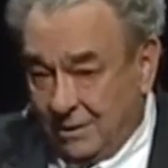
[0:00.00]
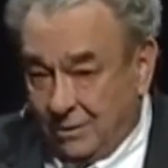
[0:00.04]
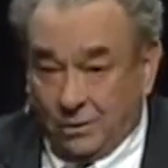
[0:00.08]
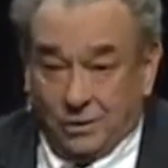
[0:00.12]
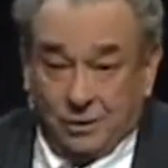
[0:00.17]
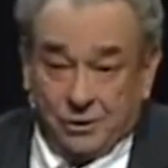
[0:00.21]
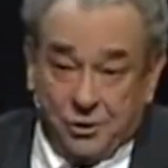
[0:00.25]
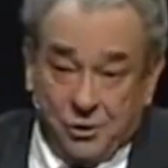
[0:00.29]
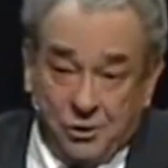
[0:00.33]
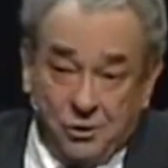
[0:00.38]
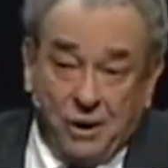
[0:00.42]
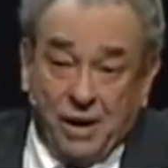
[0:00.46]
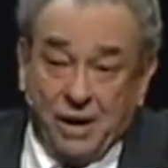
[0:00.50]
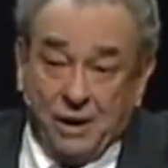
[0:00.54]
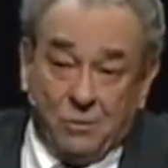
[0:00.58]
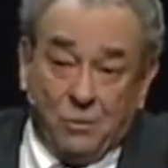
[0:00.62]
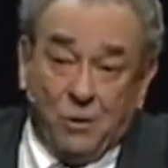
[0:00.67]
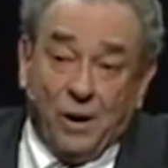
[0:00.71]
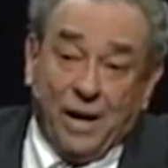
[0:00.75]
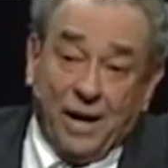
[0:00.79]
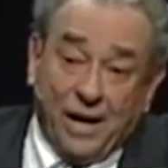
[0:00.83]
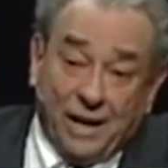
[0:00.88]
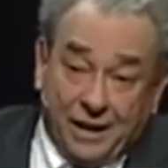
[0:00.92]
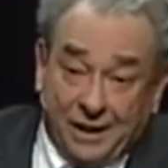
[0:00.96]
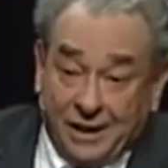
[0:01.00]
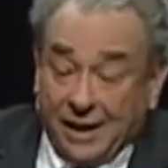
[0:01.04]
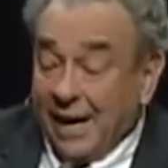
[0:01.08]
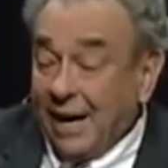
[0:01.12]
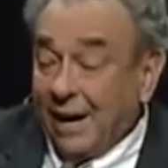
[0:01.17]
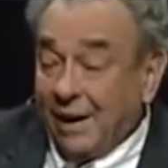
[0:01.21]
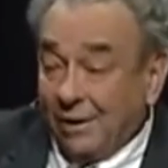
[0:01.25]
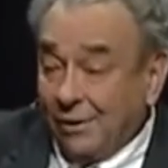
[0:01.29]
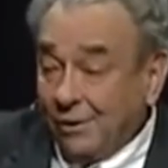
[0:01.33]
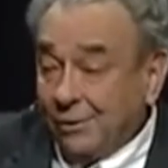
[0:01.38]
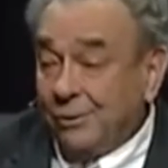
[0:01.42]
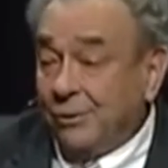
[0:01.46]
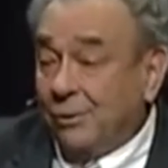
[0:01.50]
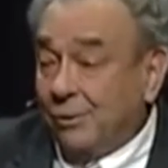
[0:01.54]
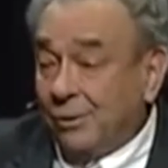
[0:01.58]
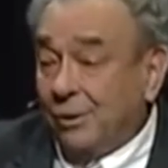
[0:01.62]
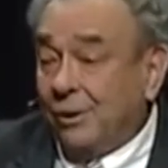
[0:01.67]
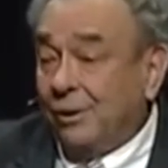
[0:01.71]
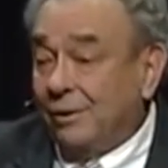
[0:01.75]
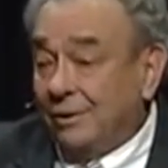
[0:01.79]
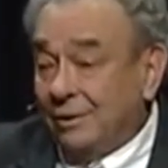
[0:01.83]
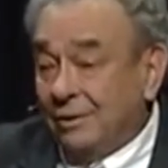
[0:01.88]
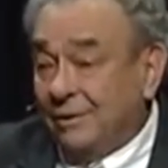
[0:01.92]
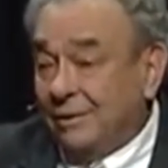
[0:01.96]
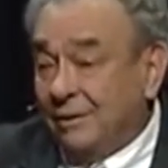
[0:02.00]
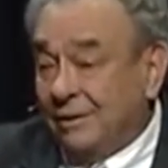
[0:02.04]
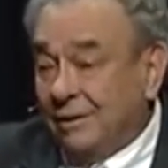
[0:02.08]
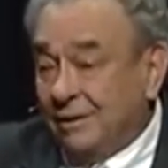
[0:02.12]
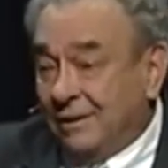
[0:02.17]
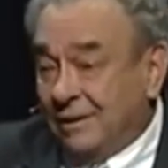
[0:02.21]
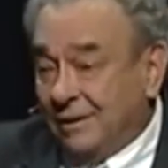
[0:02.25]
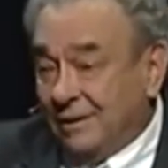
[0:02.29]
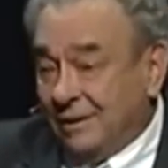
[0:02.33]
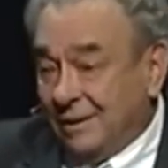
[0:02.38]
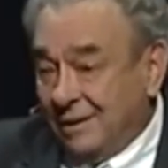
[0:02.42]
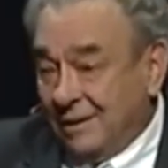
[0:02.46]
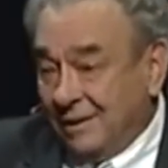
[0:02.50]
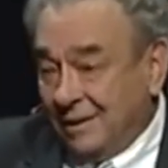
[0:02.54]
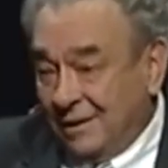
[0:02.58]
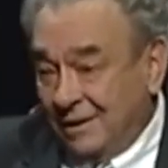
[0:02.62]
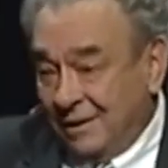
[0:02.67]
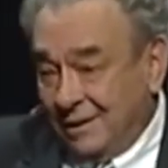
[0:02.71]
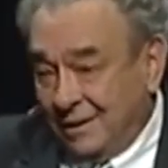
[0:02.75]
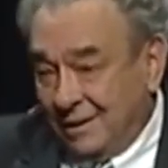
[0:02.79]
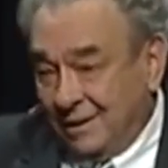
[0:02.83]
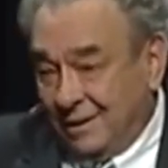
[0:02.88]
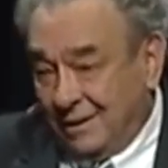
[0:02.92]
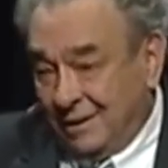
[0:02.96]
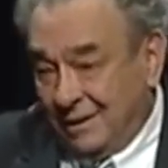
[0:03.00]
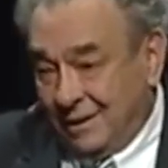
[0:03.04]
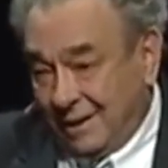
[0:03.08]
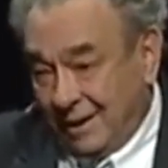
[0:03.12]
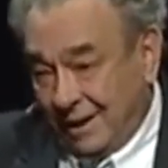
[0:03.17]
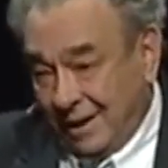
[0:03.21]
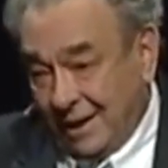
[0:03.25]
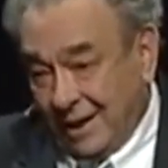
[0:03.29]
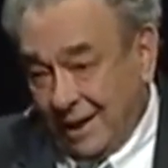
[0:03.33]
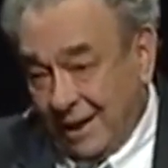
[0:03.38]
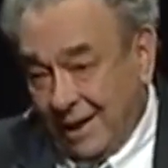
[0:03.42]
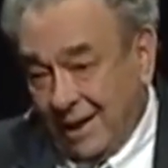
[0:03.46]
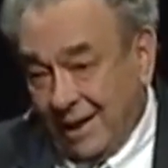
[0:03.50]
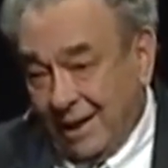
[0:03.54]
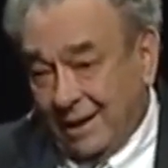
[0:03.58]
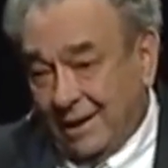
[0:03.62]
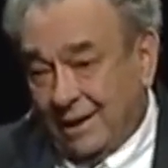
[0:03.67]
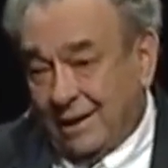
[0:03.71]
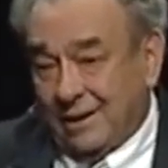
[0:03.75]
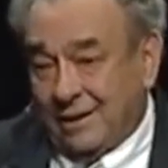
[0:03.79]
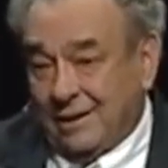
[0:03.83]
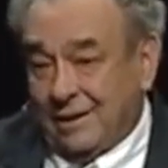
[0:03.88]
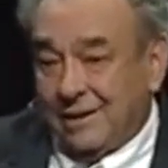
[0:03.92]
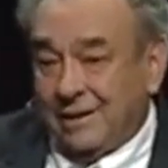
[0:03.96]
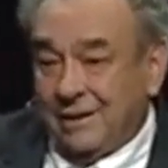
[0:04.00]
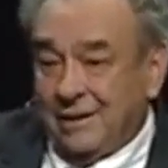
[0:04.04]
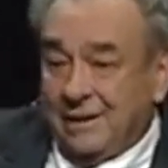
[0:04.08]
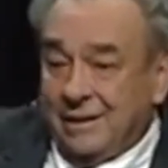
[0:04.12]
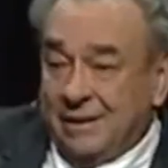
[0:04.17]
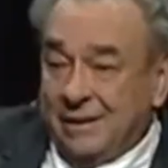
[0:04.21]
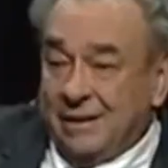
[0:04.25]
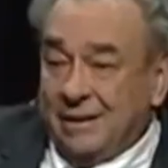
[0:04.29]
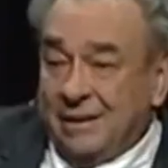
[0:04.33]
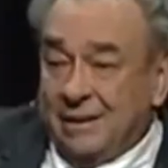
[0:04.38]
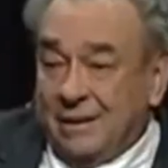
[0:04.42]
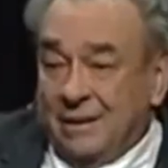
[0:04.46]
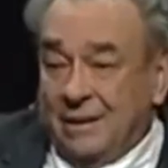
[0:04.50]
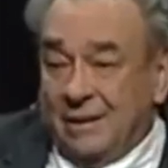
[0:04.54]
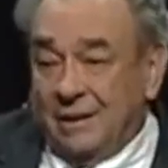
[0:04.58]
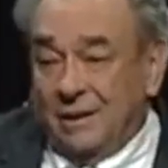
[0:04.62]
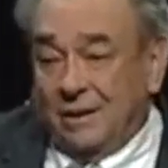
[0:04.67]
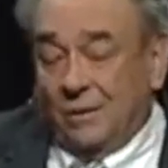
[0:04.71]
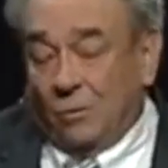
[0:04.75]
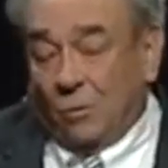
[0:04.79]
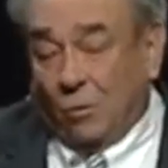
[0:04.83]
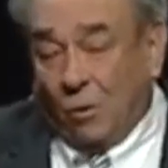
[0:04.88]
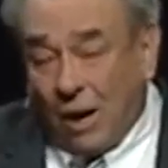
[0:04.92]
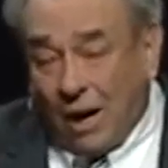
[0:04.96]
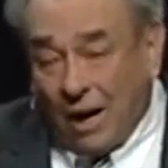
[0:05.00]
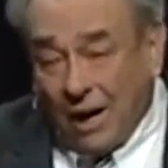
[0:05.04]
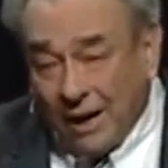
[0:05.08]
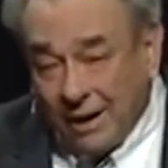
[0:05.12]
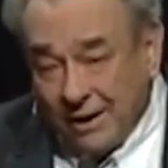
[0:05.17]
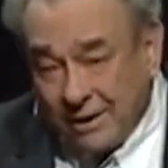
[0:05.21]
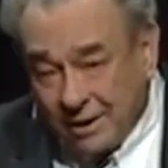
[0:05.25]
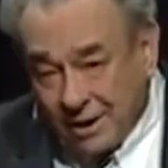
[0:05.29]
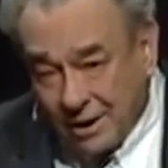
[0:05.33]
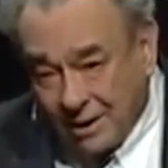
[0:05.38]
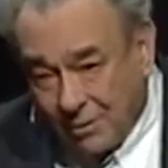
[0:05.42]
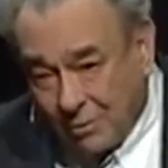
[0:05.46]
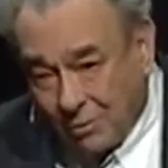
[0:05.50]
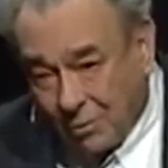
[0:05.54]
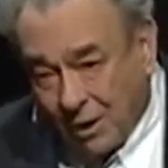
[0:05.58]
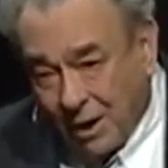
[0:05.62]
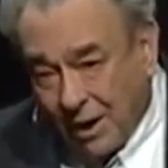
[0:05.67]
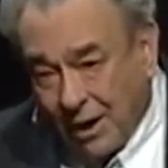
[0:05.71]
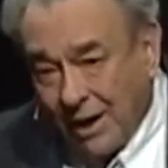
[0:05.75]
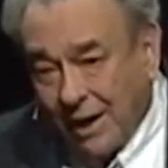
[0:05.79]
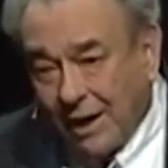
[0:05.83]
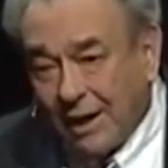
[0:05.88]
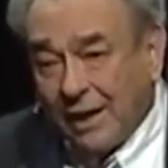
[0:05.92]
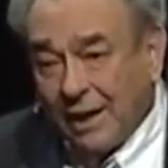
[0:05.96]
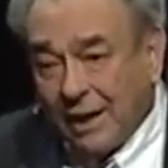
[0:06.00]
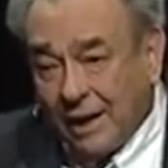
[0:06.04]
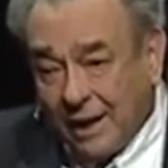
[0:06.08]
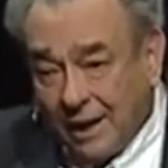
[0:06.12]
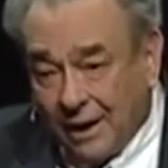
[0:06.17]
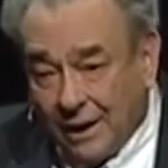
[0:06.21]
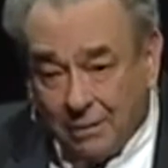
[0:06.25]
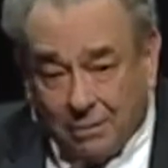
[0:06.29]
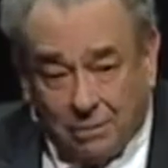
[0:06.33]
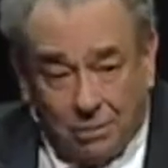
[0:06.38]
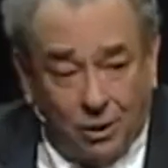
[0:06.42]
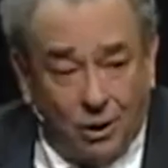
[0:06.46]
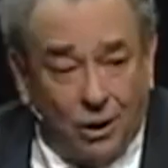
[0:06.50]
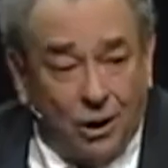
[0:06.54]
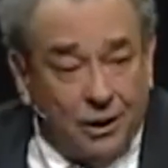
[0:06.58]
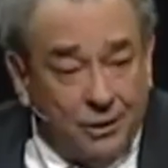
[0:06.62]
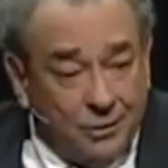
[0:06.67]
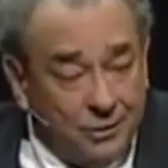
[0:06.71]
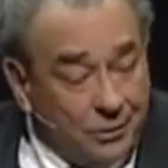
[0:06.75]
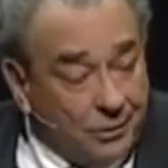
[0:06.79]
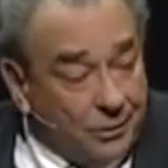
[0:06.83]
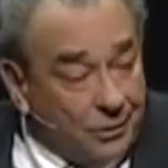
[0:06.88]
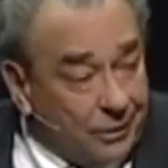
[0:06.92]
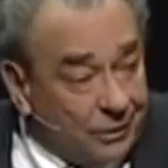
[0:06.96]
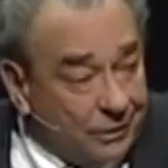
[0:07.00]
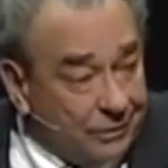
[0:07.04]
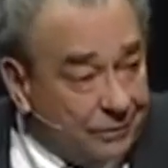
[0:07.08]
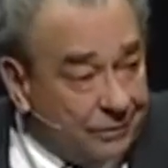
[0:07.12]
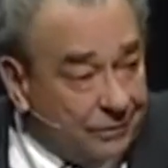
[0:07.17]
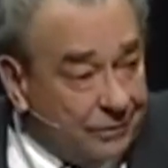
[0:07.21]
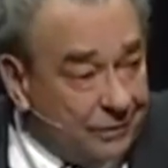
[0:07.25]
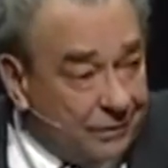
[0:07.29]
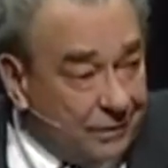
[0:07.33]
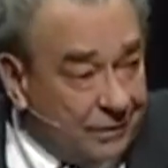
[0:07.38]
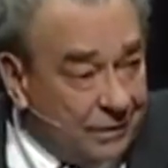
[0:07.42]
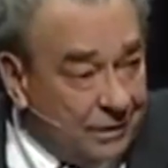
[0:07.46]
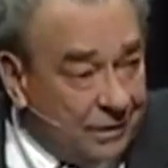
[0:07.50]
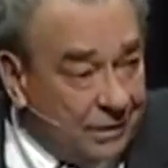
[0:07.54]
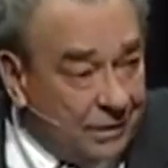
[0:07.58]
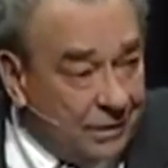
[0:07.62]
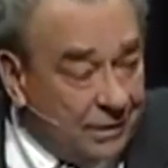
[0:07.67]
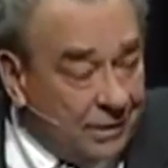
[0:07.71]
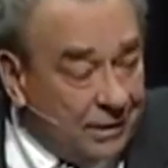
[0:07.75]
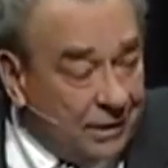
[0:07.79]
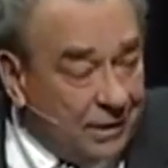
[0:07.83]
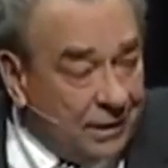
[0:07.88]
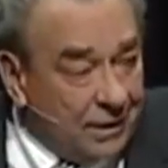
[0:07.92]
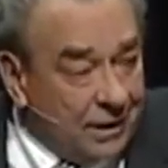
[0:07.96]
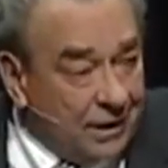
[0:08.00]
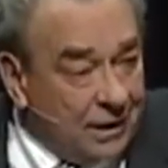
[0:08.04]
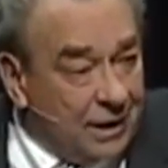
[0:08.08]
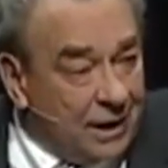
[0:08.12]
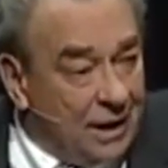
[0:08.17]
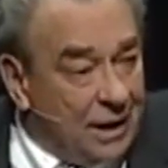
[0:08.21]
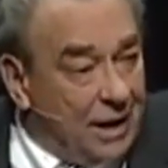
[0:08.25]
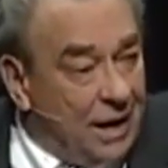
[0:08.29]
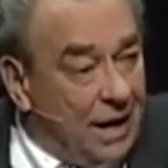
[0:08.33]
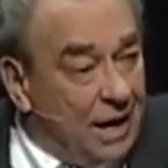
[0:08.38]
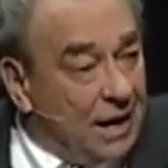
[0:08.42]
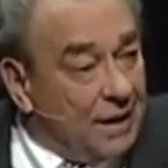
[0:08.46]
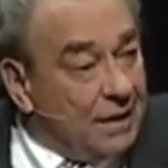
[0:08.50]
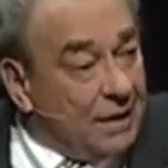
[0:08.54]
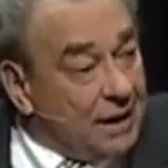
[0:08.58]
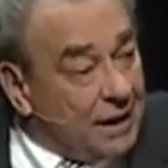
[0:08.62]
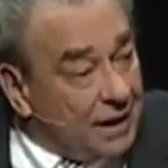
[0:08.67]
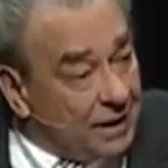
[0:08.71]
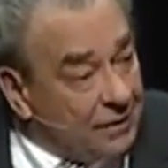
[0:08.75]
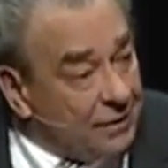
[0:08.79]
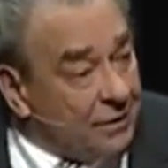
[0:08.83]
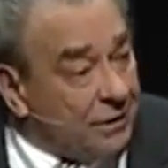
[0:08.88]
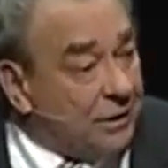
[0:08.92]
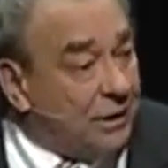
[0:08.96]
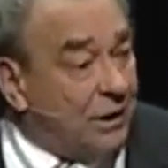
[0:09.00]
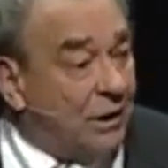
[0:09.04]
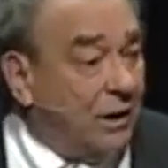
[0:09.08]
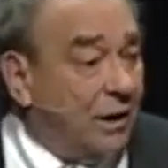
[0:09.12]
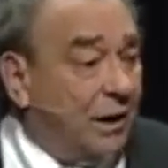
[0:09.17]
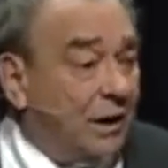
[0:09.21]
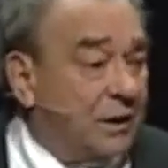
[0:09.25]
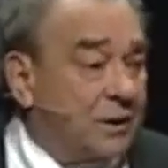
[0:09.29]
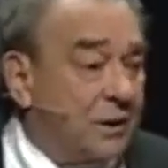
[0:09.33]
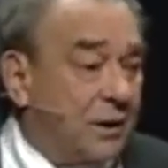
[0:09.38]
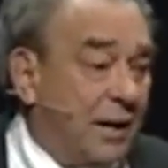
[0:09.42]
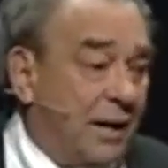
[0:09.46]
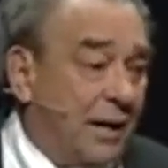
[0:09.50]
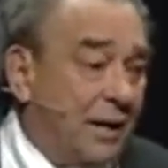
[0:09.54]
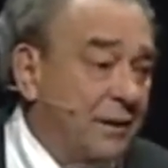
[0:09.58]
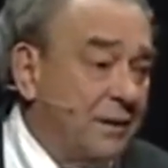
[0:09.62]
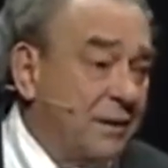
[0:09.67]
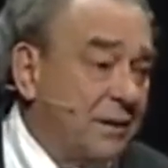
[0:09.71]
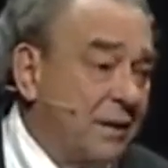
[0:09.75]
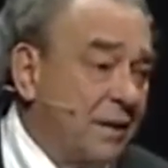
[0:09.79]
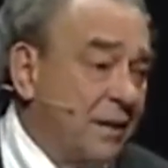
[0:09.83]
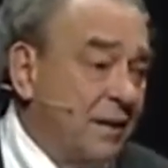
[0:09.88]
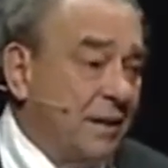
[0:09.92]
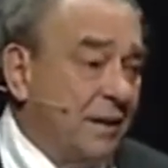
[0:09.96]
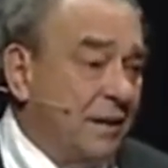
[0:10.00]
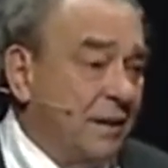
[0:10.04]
or a straight way and a narrow door, and a wide way and a broad door. And the other contrast